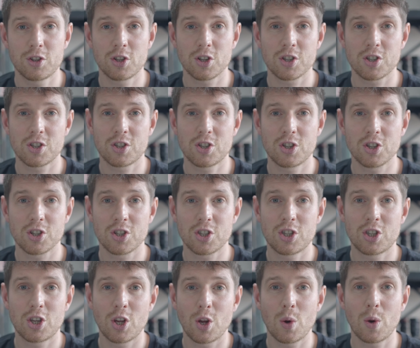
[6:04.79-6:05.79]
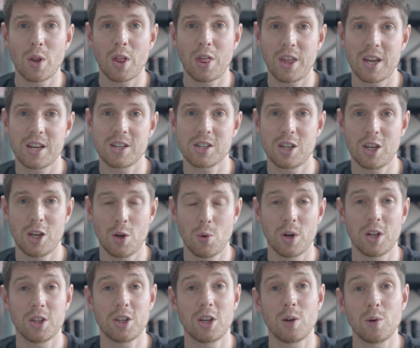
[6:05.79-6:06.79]
Just do the things that you
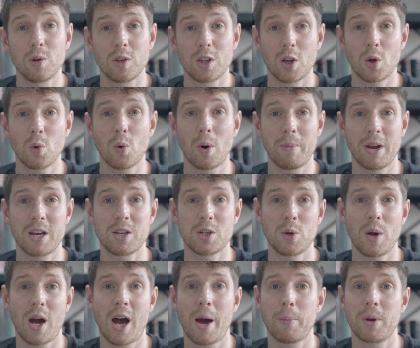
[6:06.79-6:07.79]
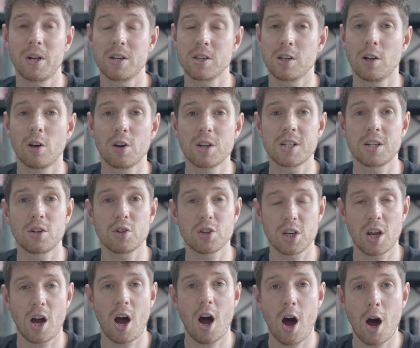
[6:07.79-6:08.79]
want to do. Do what makes you happy. And as long as it
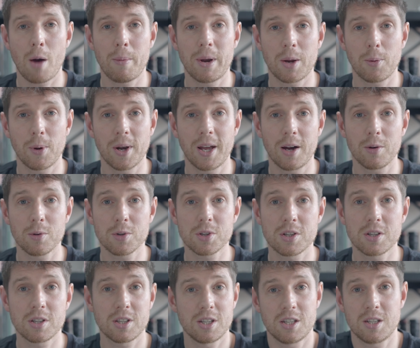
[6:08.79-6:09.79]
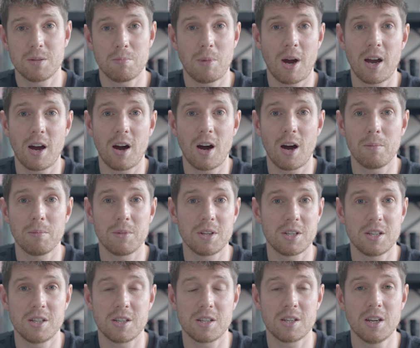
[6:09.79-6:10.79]
doesn't harm anyone else, this is my arm.
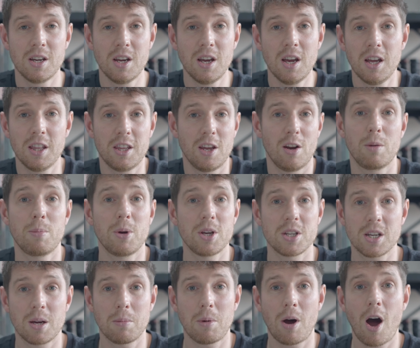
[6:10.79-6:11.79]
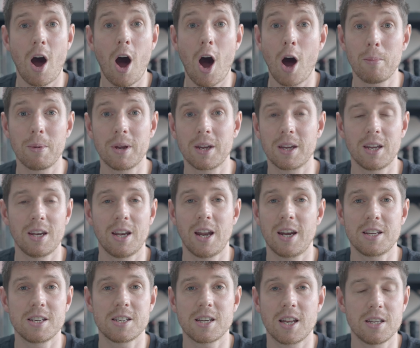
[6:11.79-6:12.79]
This is the only person I'm harming in
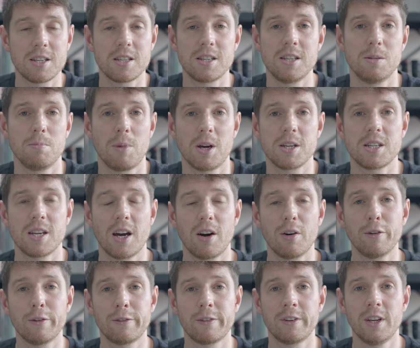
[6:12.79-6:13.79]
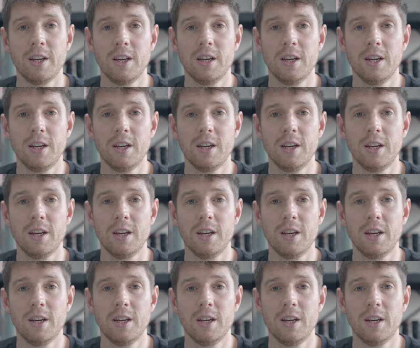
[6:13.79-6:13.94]
any sense is myself.